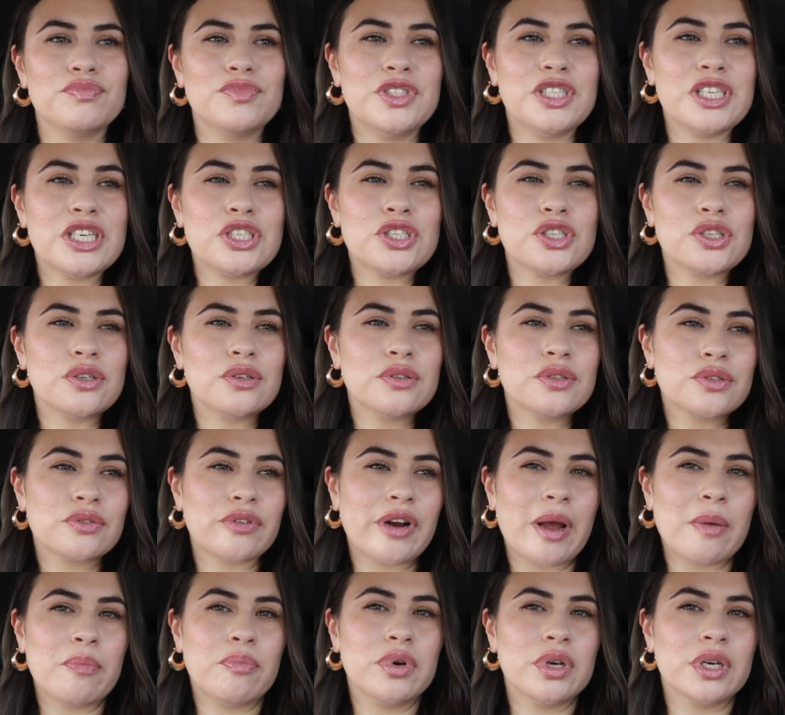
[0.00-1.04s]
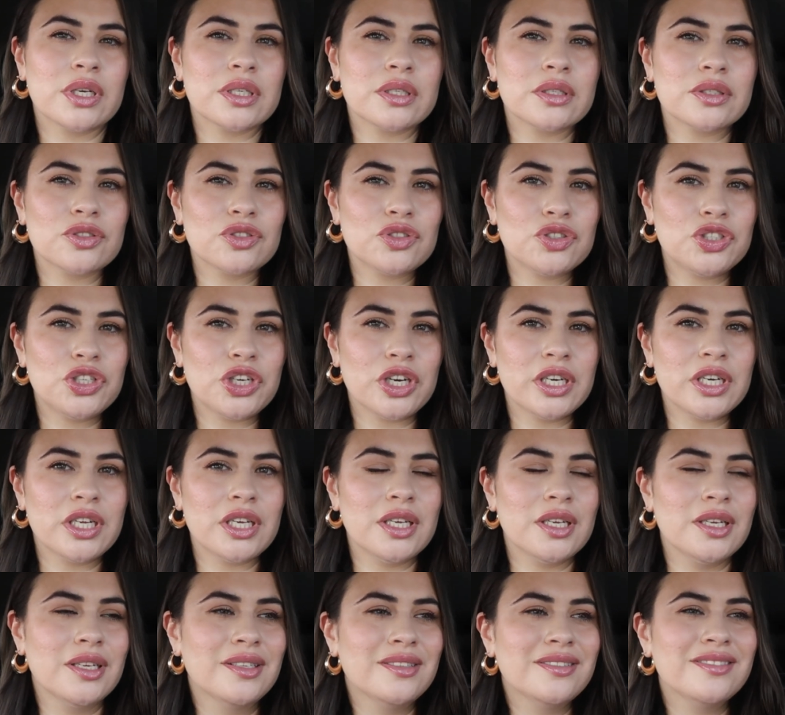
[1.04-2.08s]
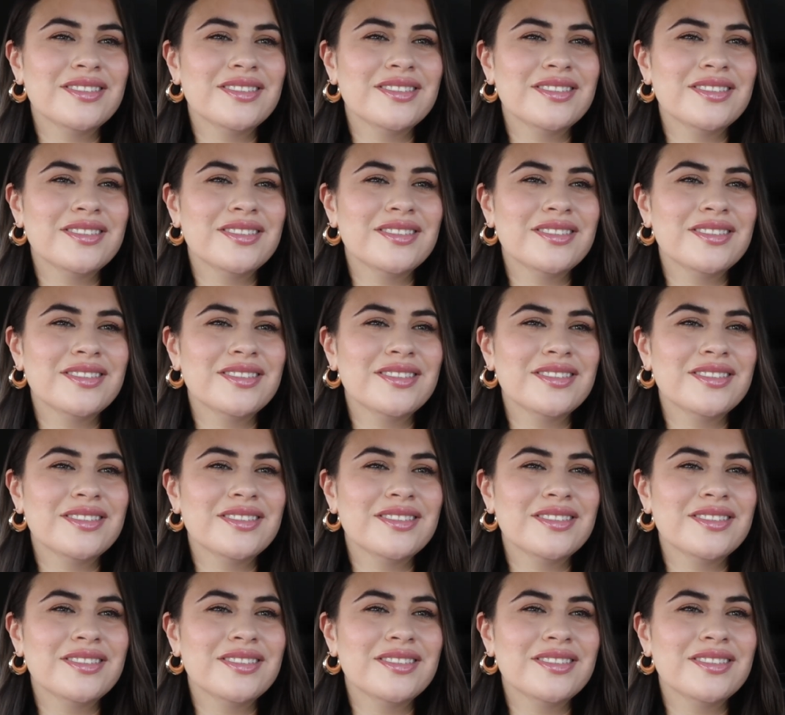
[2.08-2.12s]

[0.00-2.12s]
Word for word: digital scrapbook journey